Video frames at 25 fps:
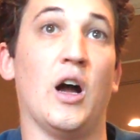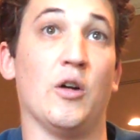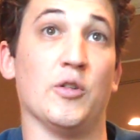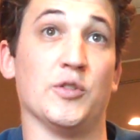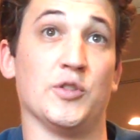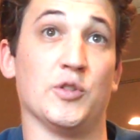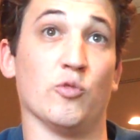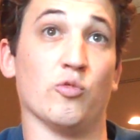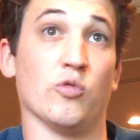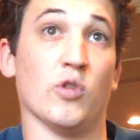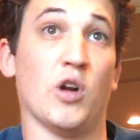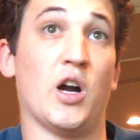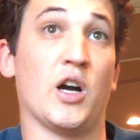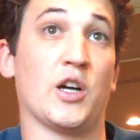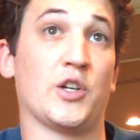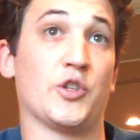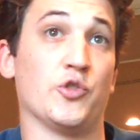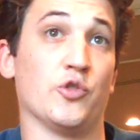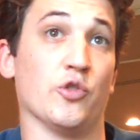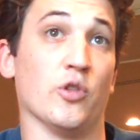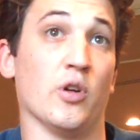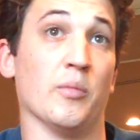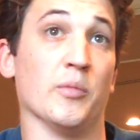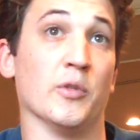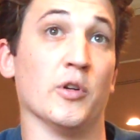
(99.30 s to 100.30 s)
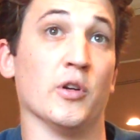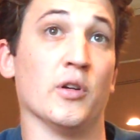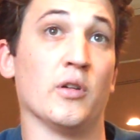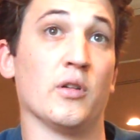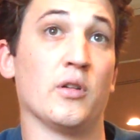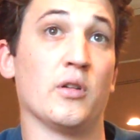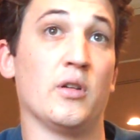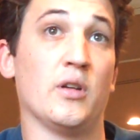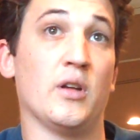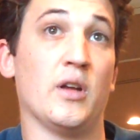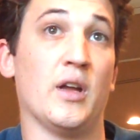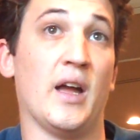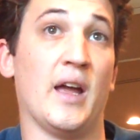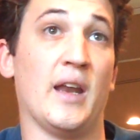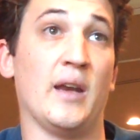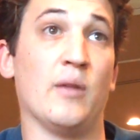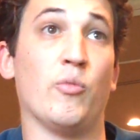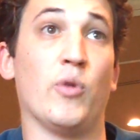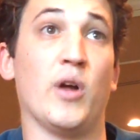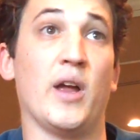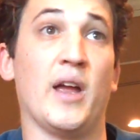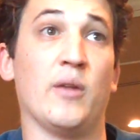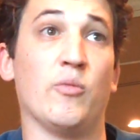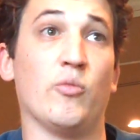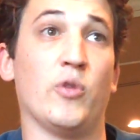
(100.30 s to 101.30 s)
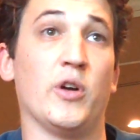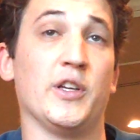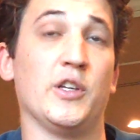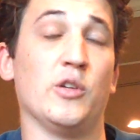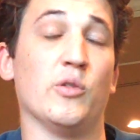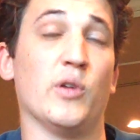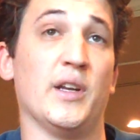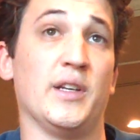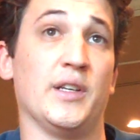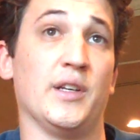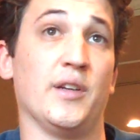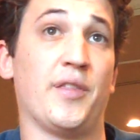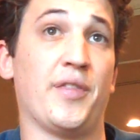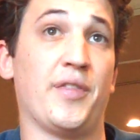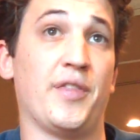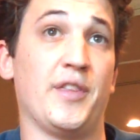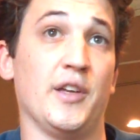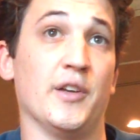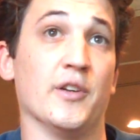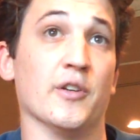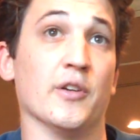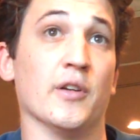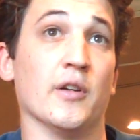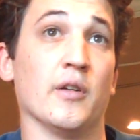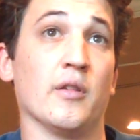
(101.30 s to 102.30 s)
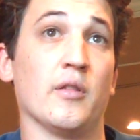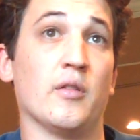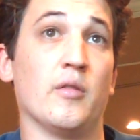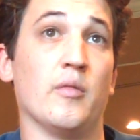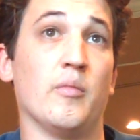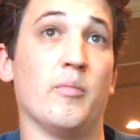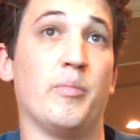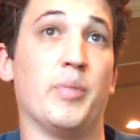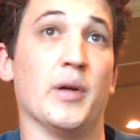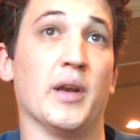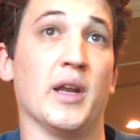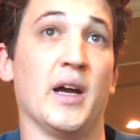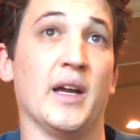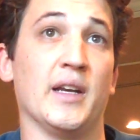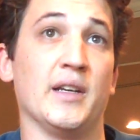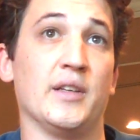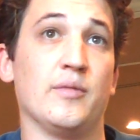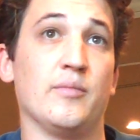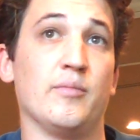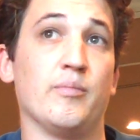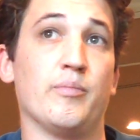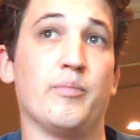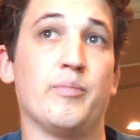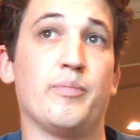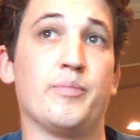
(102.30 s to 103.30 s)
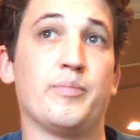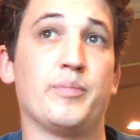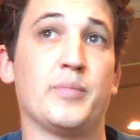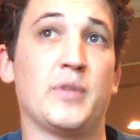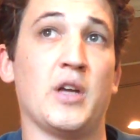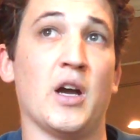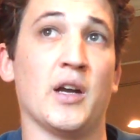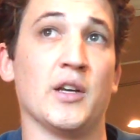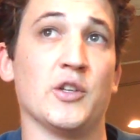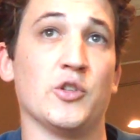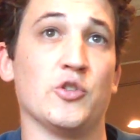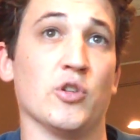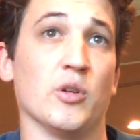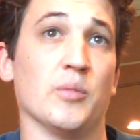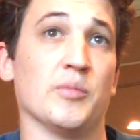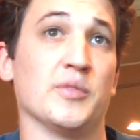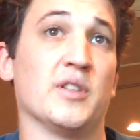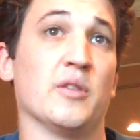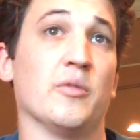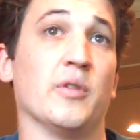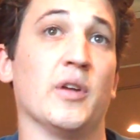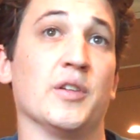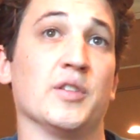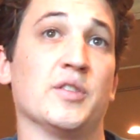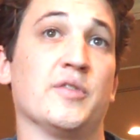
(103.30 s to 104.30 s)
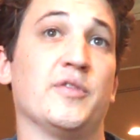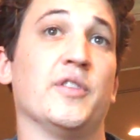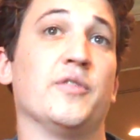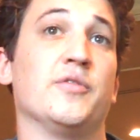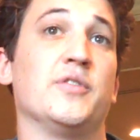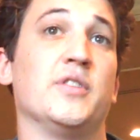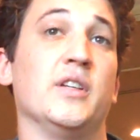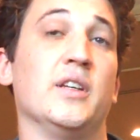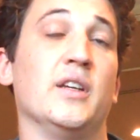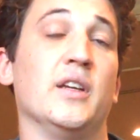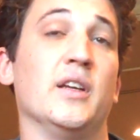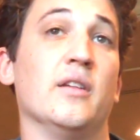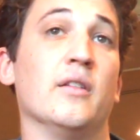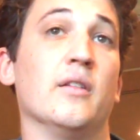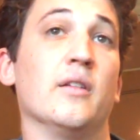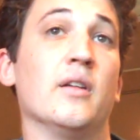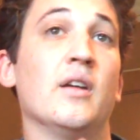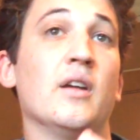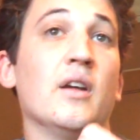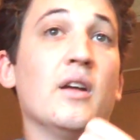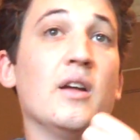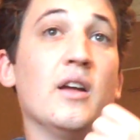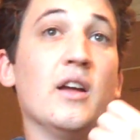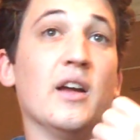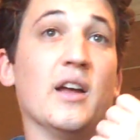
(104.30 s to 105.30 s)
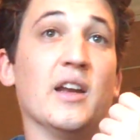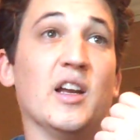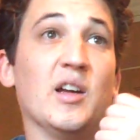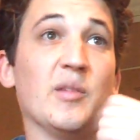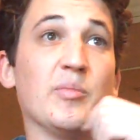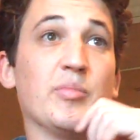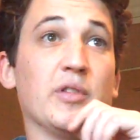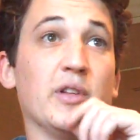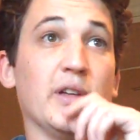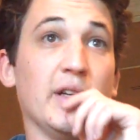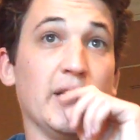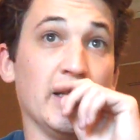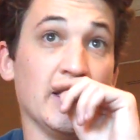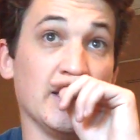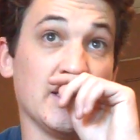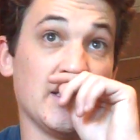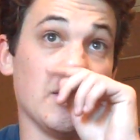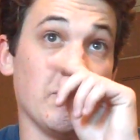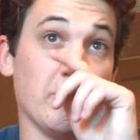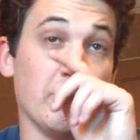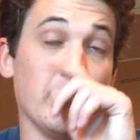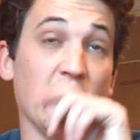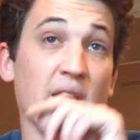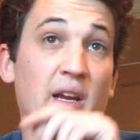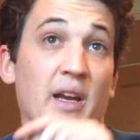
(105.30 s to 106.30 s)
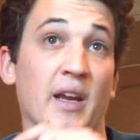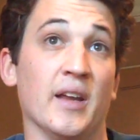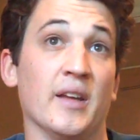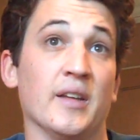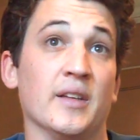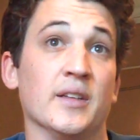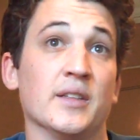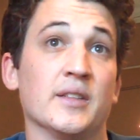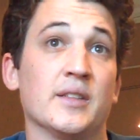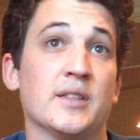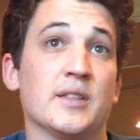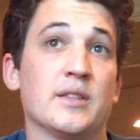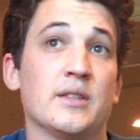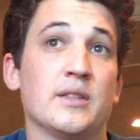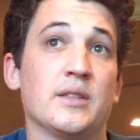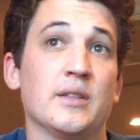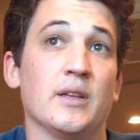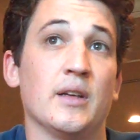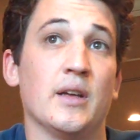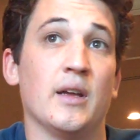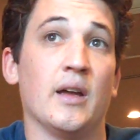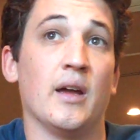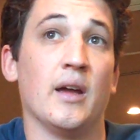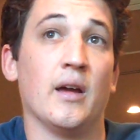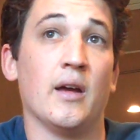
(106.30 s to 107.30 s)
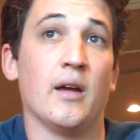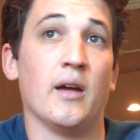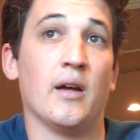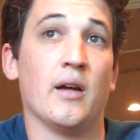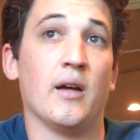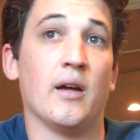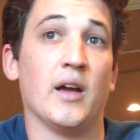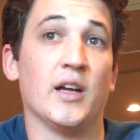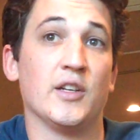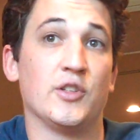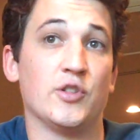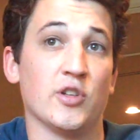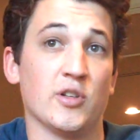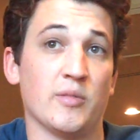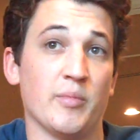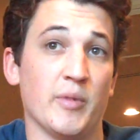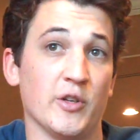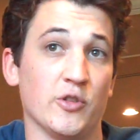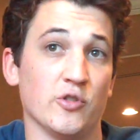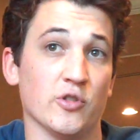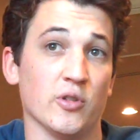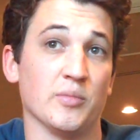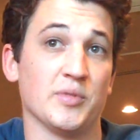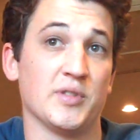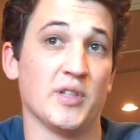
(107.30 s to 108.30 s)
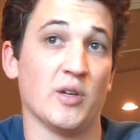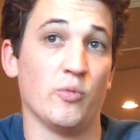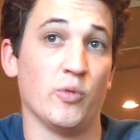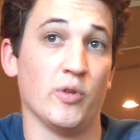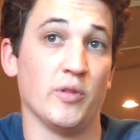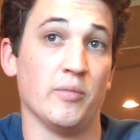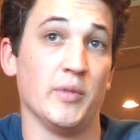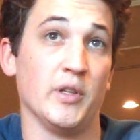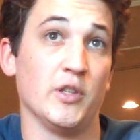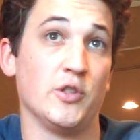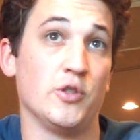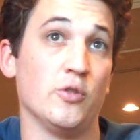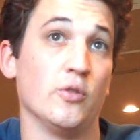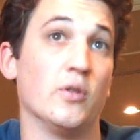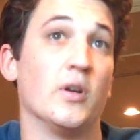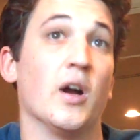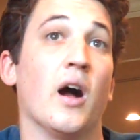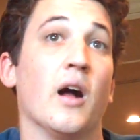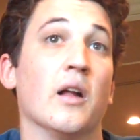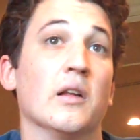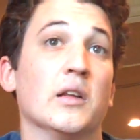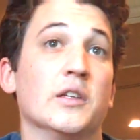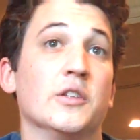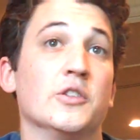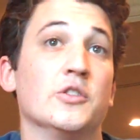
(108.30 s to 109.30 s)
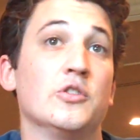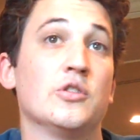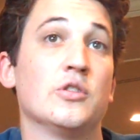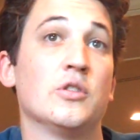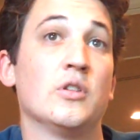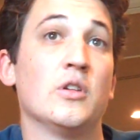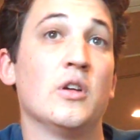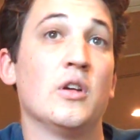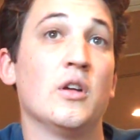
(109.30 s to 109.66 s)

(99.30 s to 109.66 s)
I was a rock drummer. At NYU I did theater, but I got a drum set when I was 15, and I played in some bands. I took my drum set with me to college.